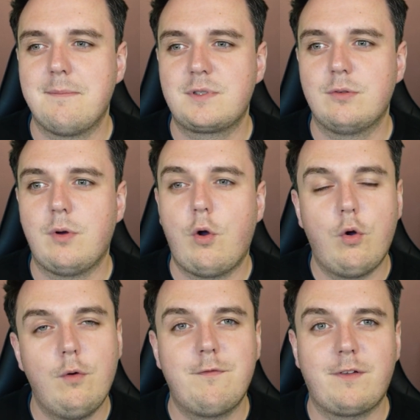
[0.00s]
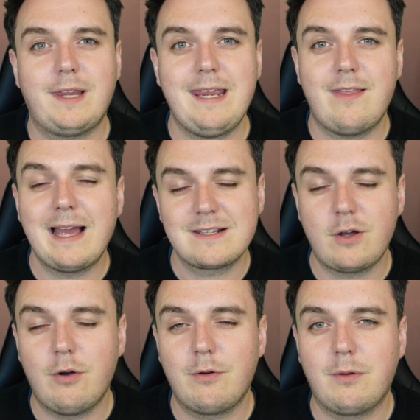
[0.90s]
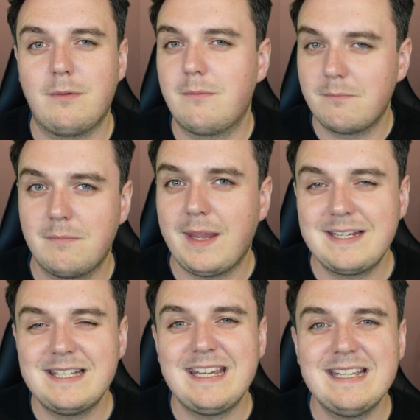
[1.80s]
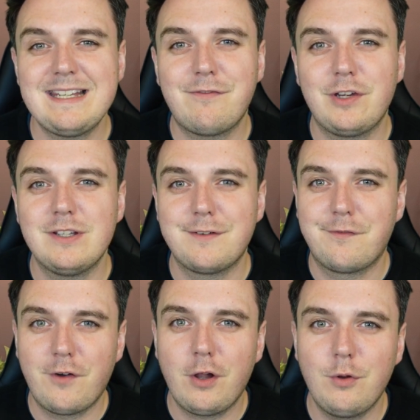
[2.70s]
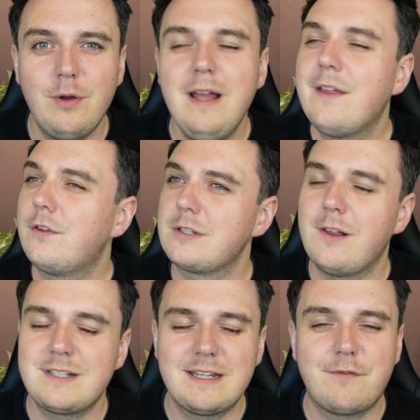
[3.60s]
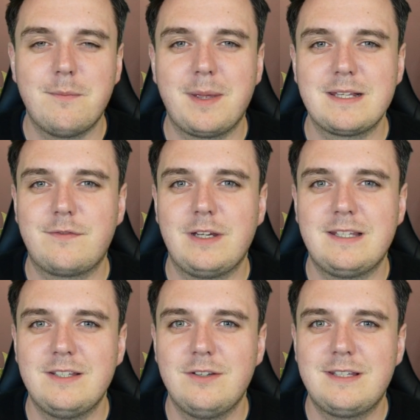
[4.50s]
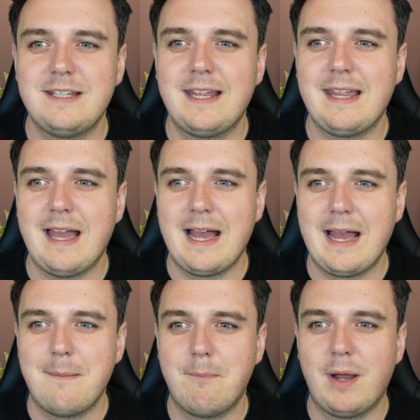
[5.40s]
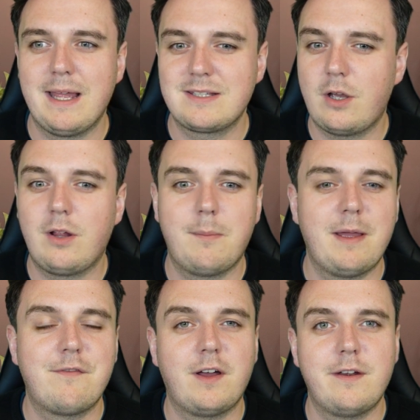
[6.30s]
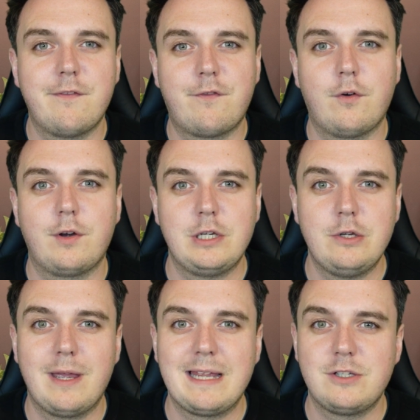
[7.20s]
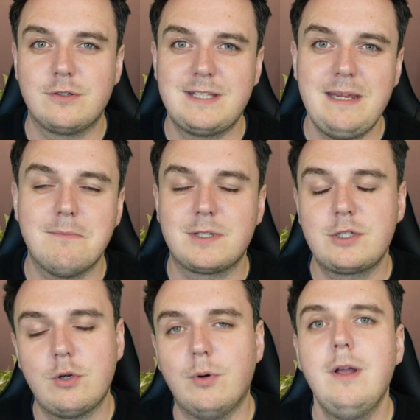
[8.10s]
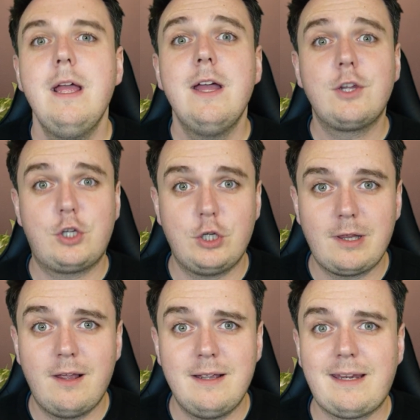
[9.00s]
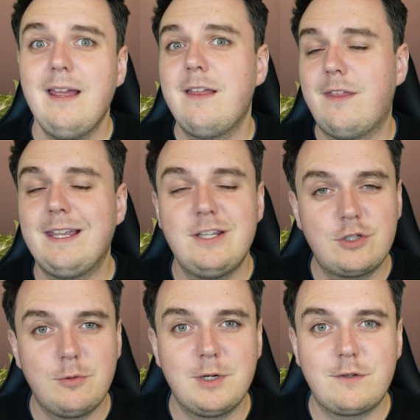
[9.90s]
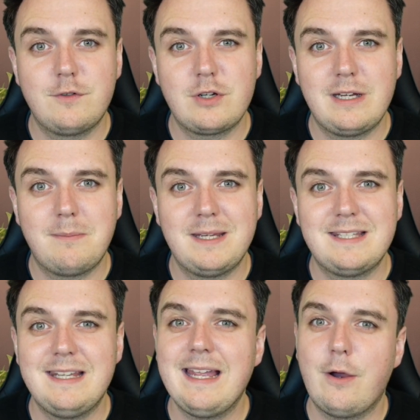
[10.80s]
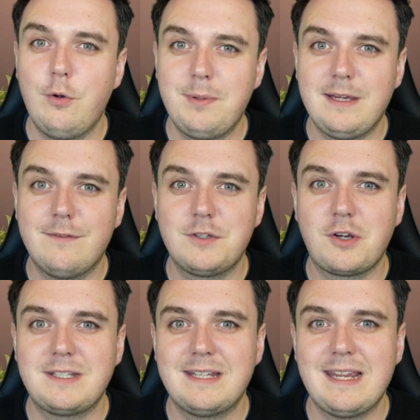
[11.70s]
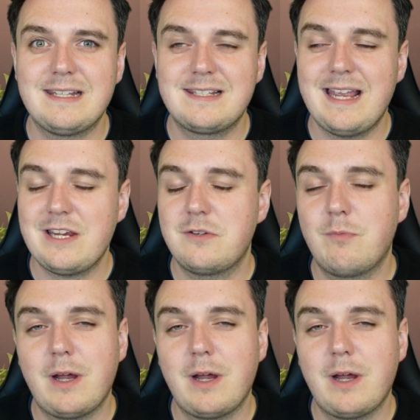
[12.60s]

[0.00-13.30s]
So hopefully that is all nice and easy for you to follow. There's lots of different bits for you to do today, but it's all a bit of fun for you and your team. So good luck. Thank you so much for joining me today. I hope that you've enjoyed today's session.